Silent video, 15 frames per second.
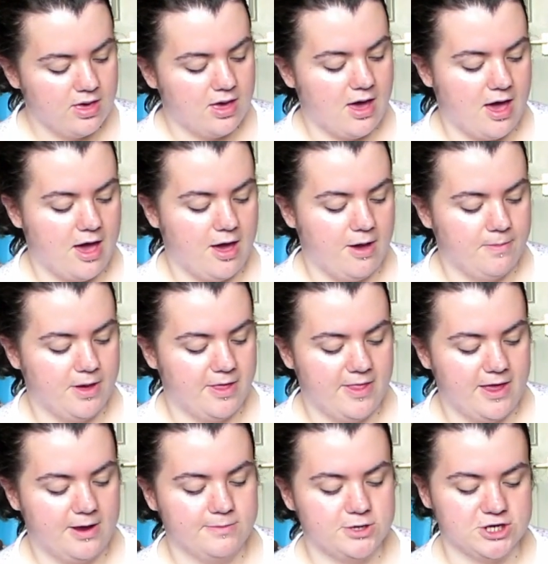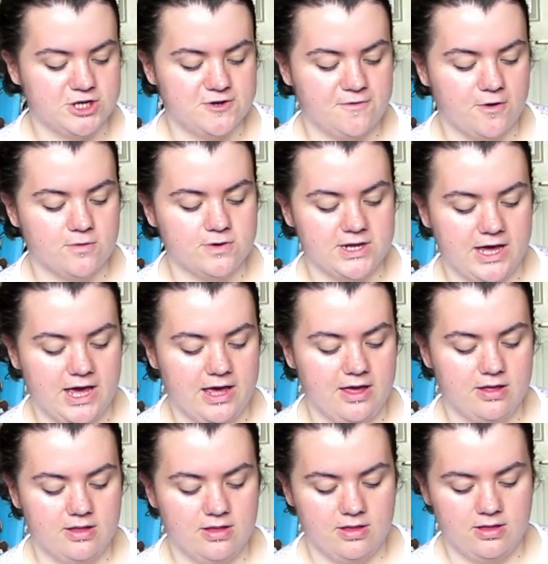And then I'm just folding it
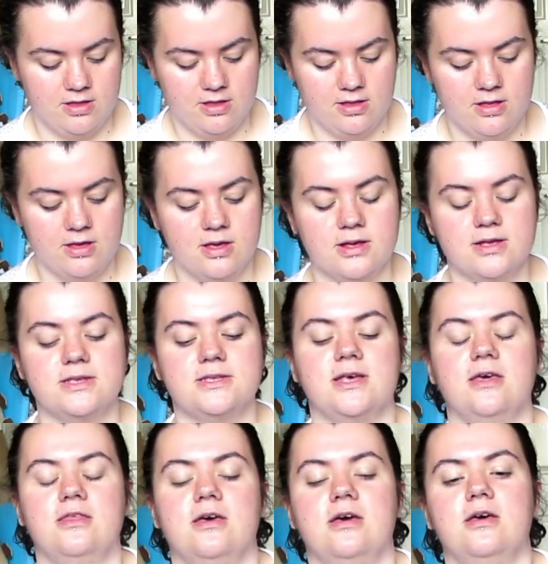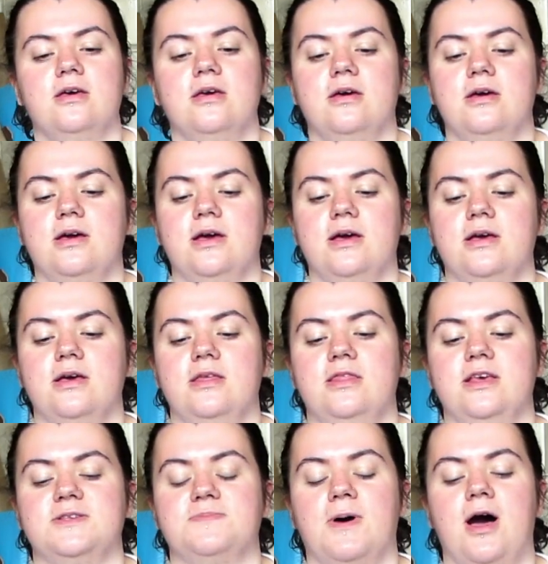so that
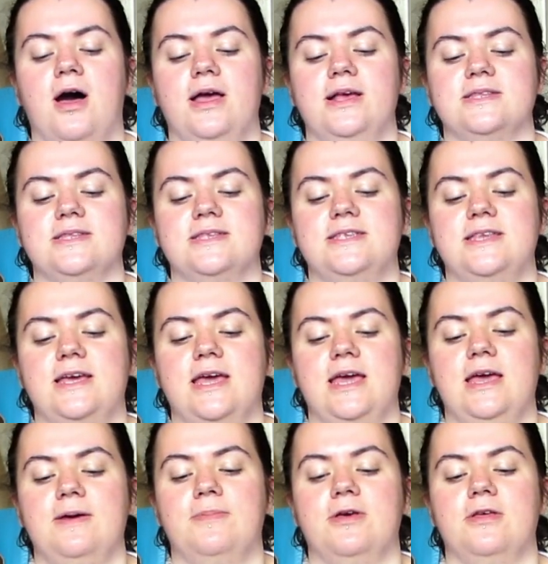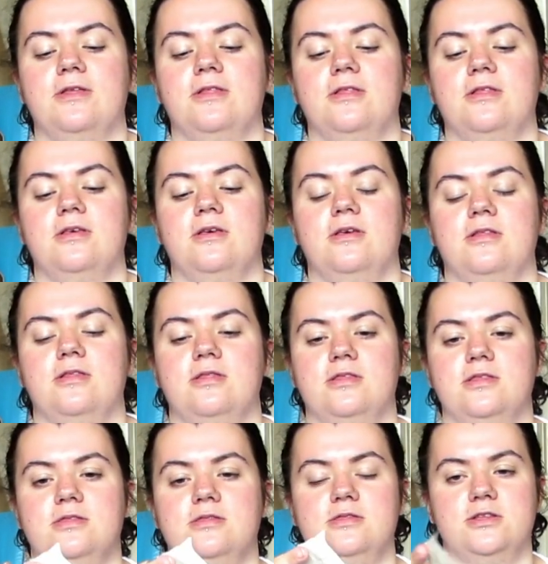this part isn't sticky but
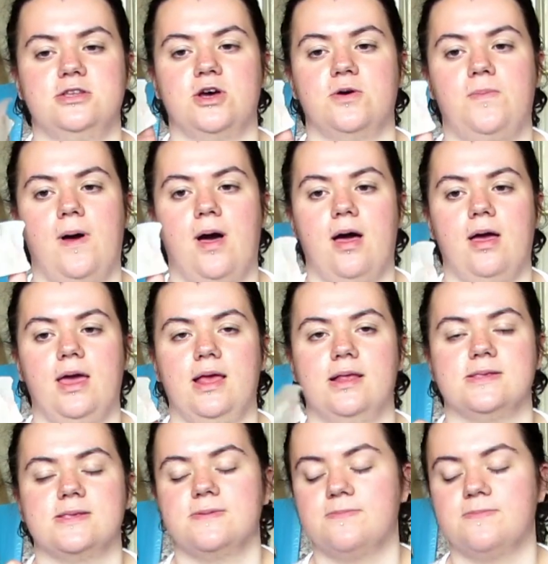the top part is.